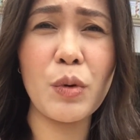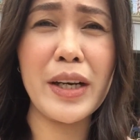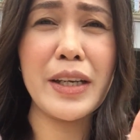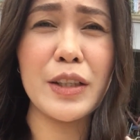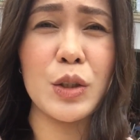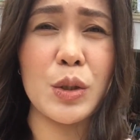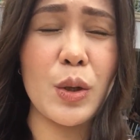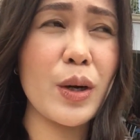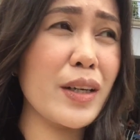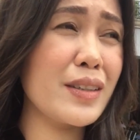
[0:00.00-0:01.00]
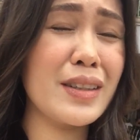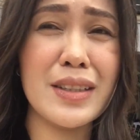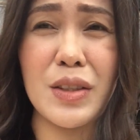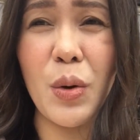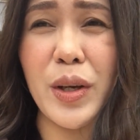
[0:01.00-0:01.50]
1 year to go and
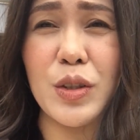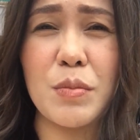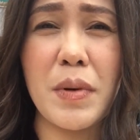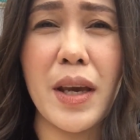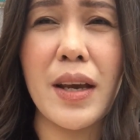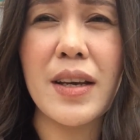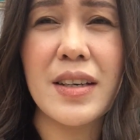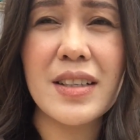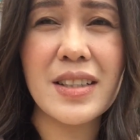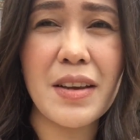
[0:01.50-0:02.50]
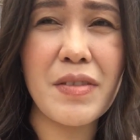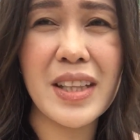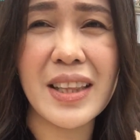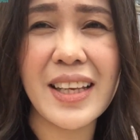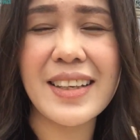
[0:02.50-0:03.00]
he's going to be
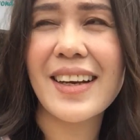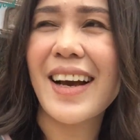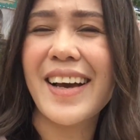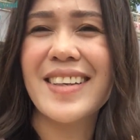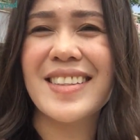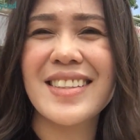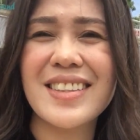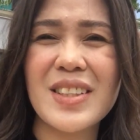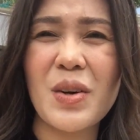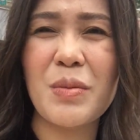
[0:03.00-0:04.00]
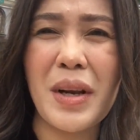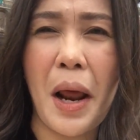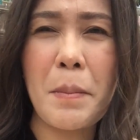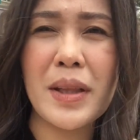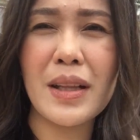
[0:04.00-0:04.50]
17, guys. So,
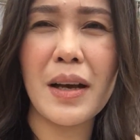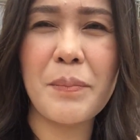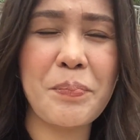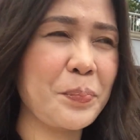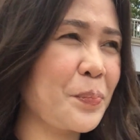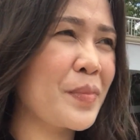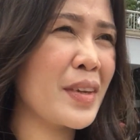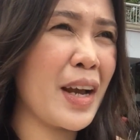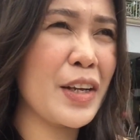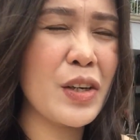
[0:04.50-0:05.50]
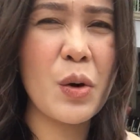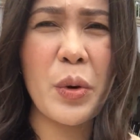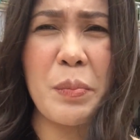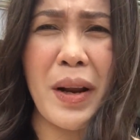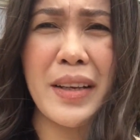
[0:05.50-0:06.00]
malapit na. I don't know.
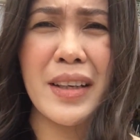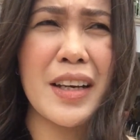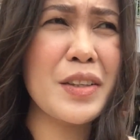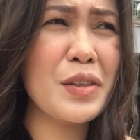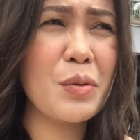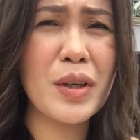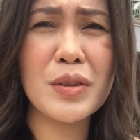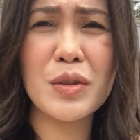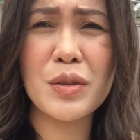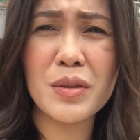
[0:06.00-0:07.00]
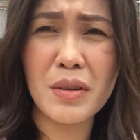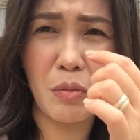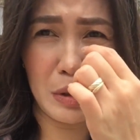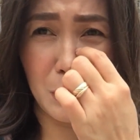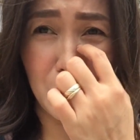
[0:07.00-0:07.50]
We're planning. I don't know what to do.
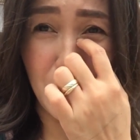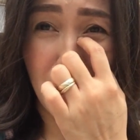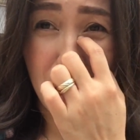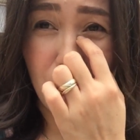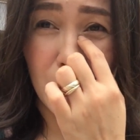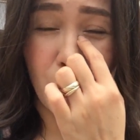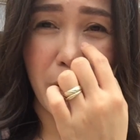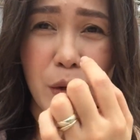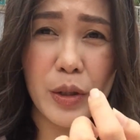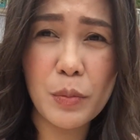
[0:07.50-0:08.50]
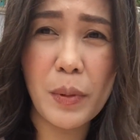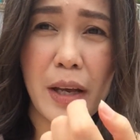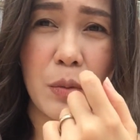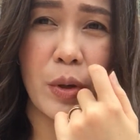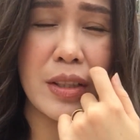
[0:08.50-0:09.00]
But we are going to
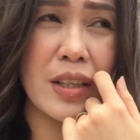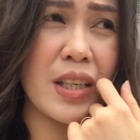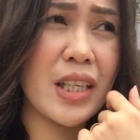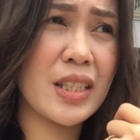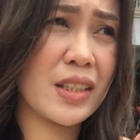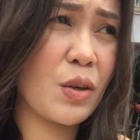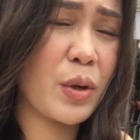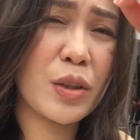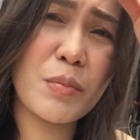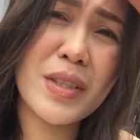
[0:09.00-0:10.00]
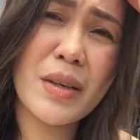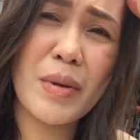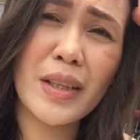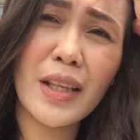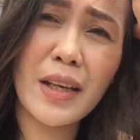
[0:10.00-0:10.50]
plan when he is going to be
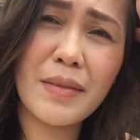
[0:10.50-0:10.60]
70.